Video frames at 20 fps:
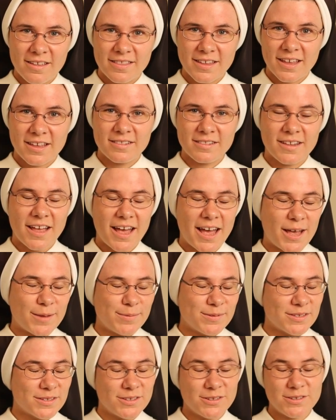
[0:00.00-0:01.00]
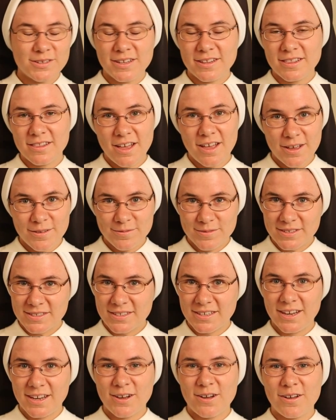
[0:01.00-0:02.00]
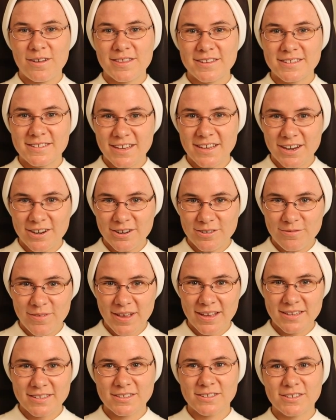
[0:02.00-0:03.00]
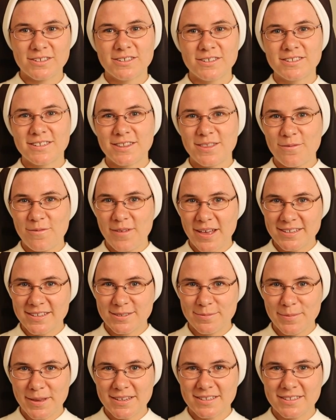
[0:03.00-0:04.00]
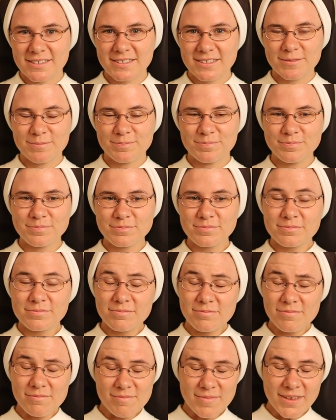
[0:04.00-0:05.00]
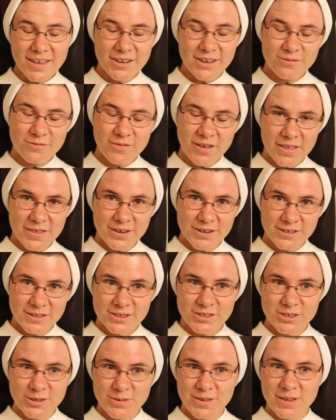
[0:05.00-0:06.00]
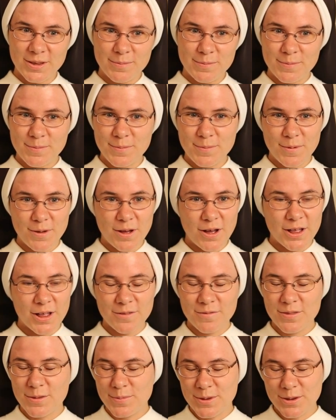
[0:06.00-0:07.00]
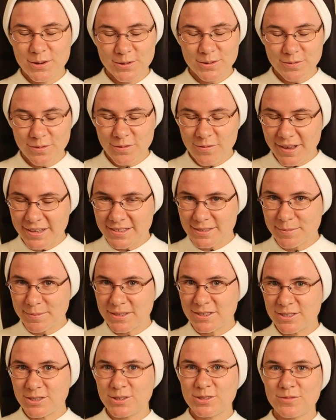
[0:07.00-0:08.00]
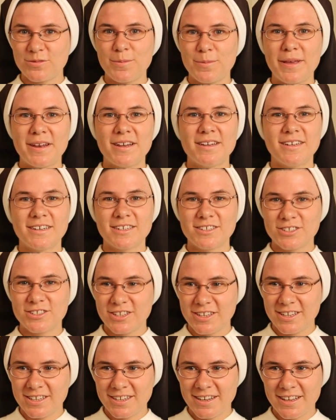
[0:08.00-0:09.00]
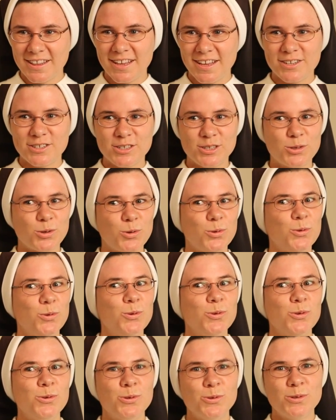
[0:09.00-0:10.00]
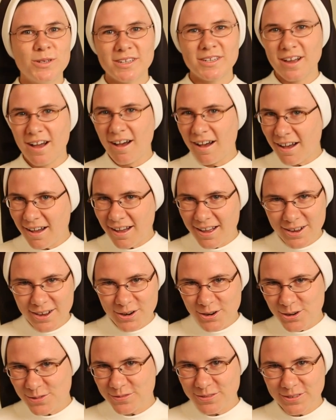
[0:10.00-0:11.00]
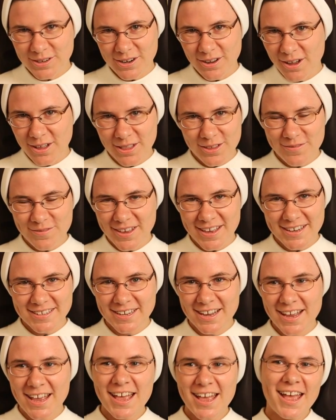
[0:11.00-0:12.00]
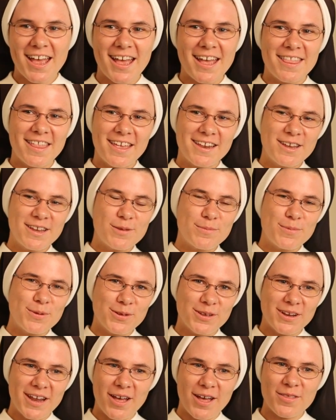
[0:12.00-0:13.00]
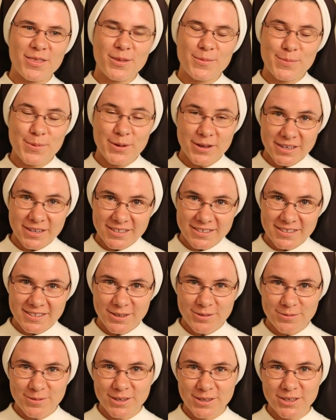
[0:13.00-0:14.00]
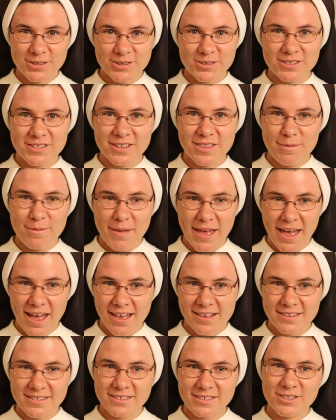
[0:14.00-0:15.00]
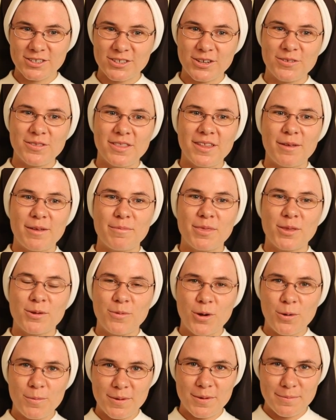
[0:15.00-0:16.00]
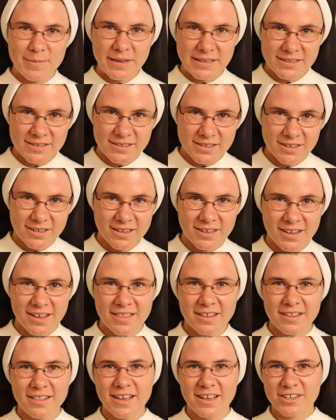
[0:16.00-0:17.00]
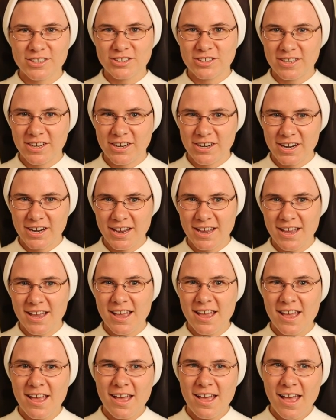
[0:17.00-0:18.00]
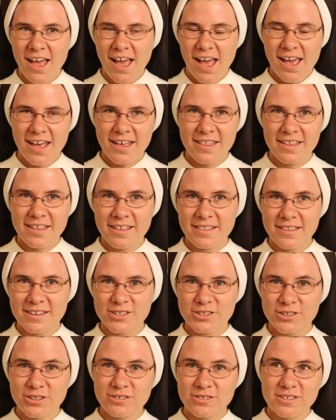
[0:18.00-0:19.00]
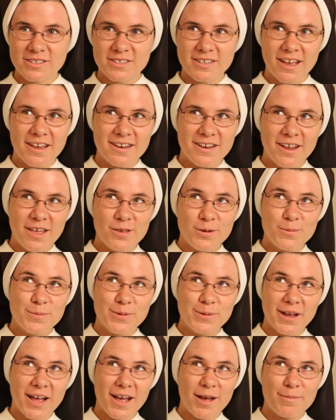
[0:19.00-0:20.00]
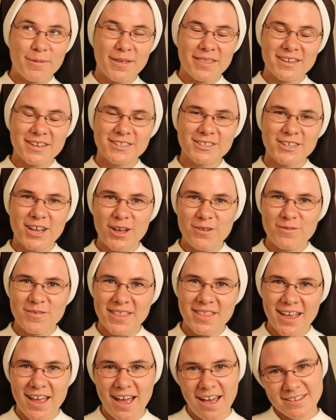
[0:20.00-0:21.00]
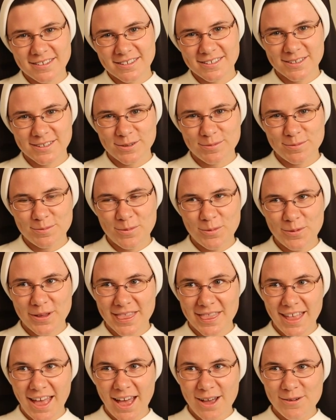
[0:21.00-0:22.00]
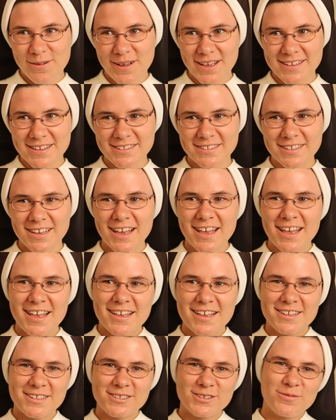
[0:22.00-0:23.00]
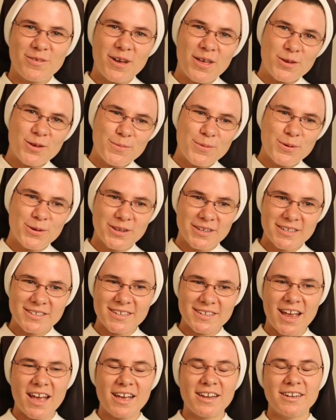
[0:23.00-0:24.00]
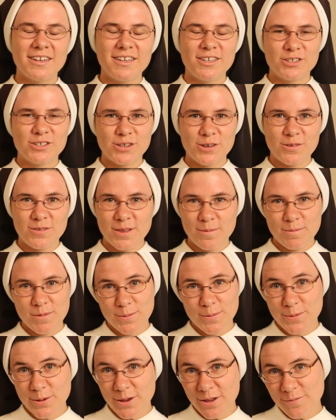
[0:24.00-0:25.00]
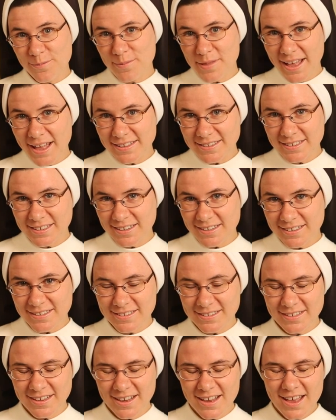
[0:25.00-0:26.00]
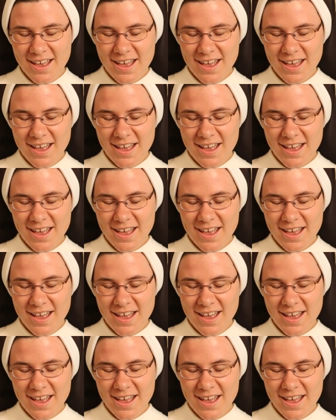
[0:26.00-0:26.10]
They absolutely loved seeing all the sacred vessels and the vestments. And Father showed them all of the beautiful vestments used for benediction, and they just oohed and awed over all of it. And then he pulled out the books that were used in the Mass and showed them the Roman Missal and the lectionary. And then the children saw another book up on the shelf and they asked him what that was. So Father pulled it down and he showed them the Book of Blessings.